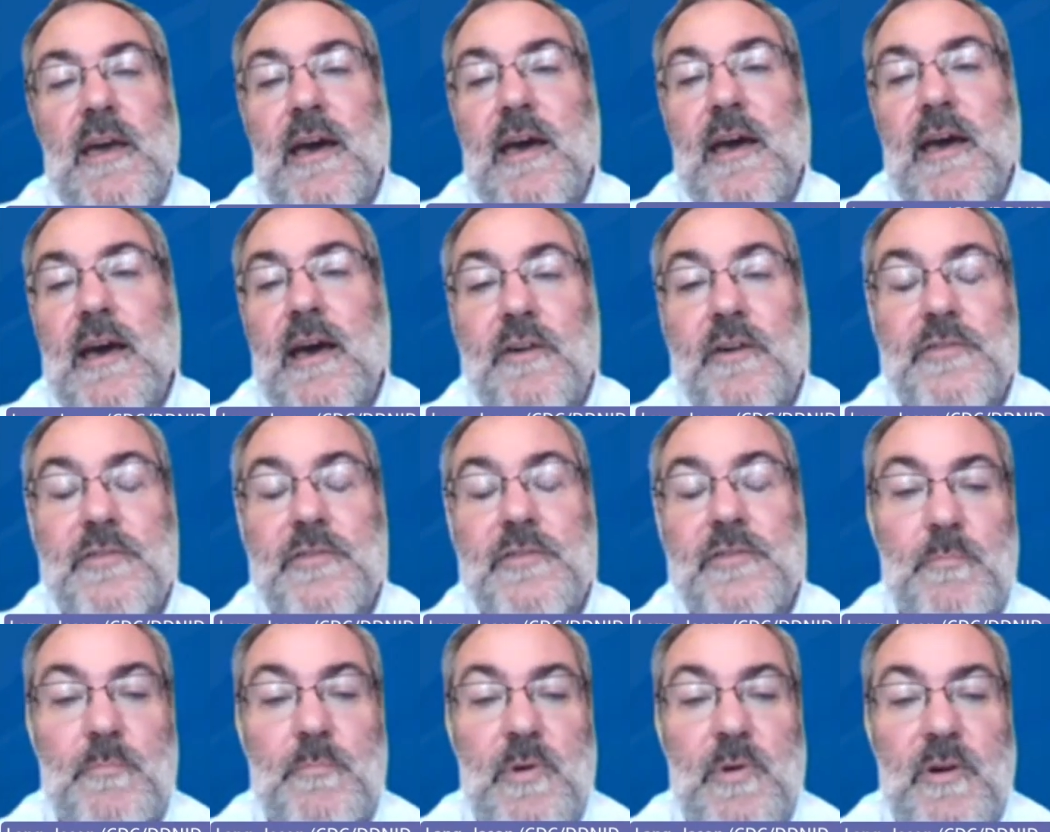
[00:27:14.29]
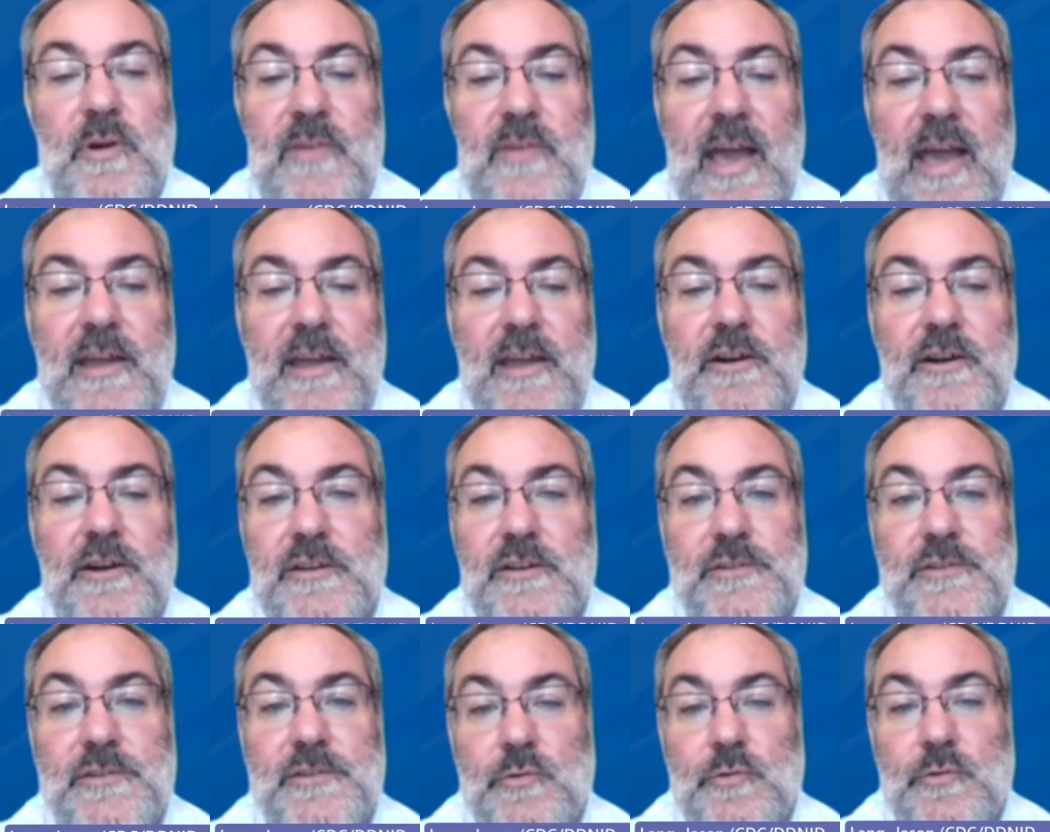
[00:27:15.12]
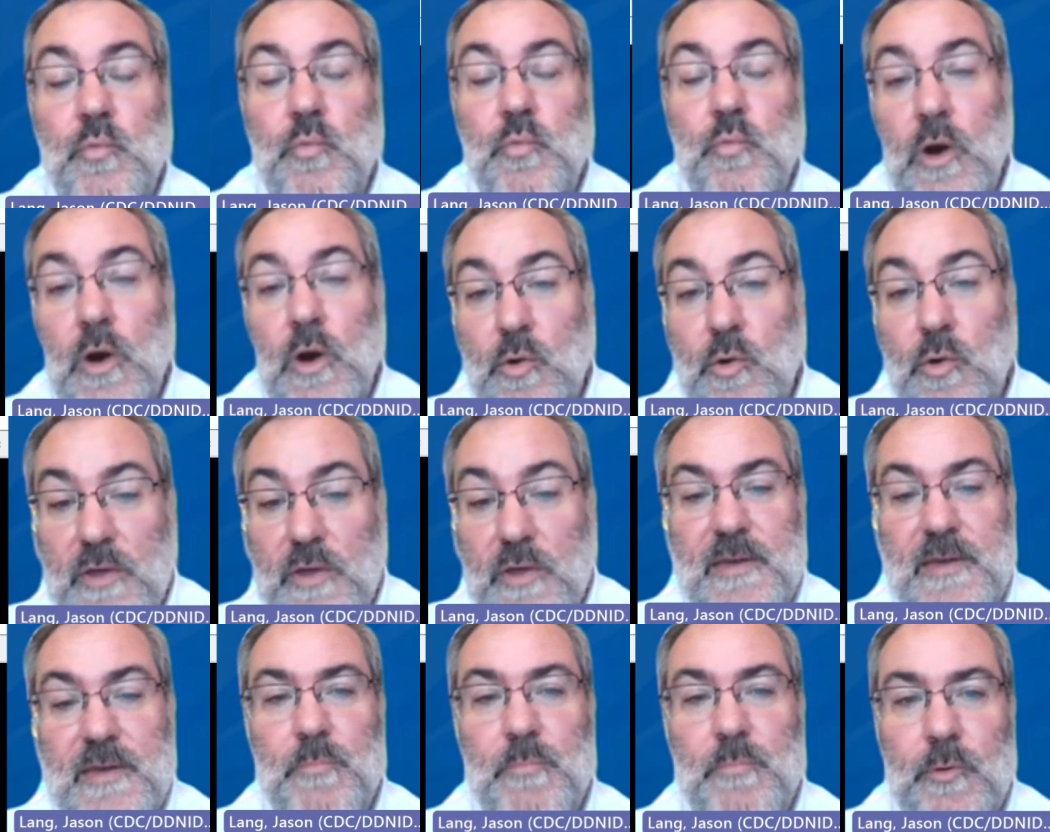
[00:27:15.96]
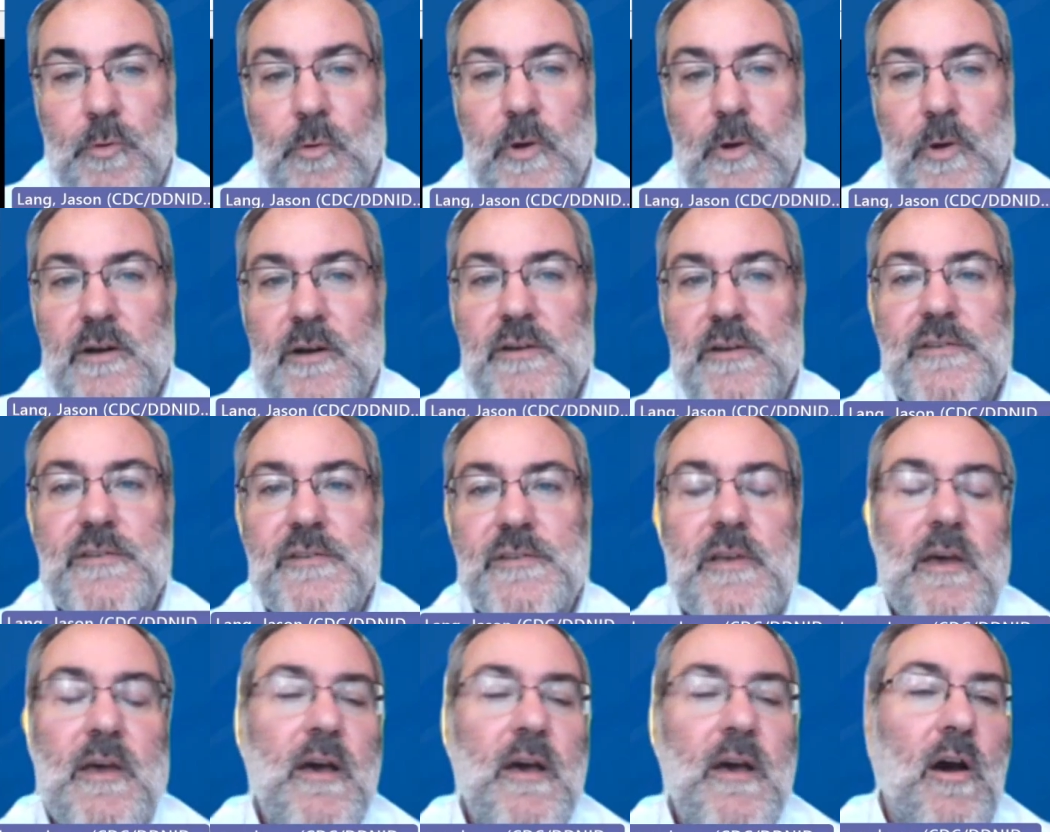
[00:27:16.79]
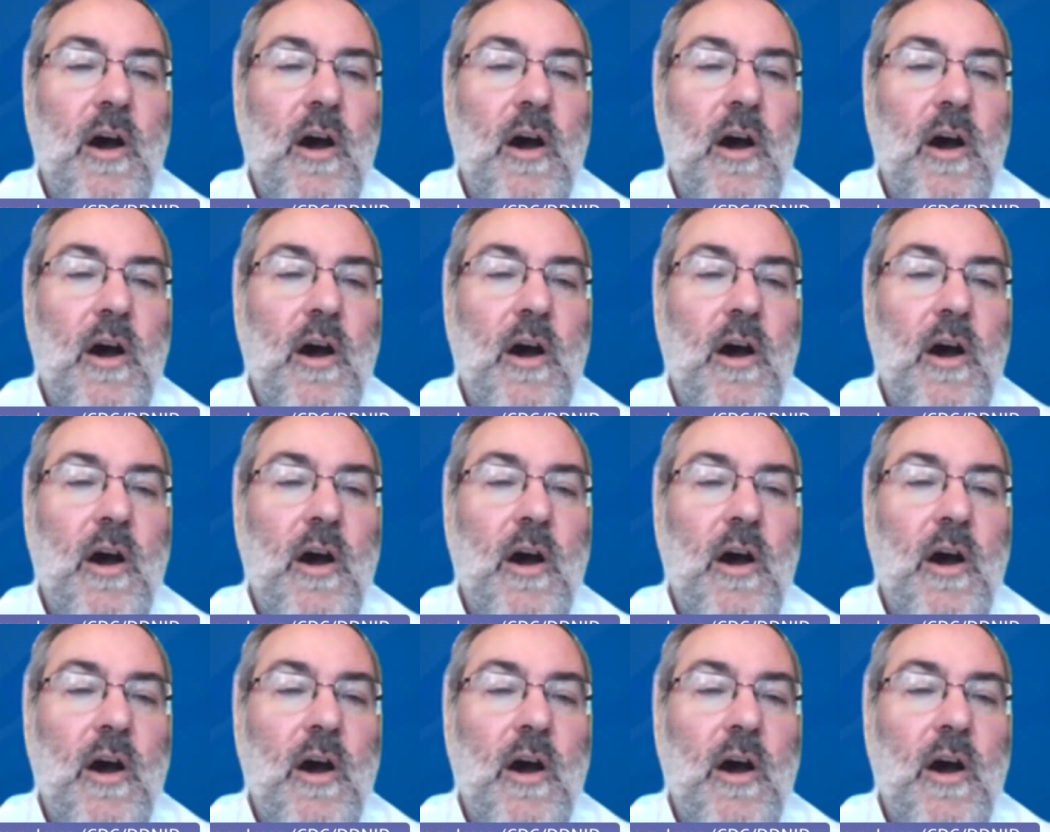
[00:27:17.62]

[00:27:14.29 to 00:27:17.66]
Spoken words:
healthcare providers who work with employers.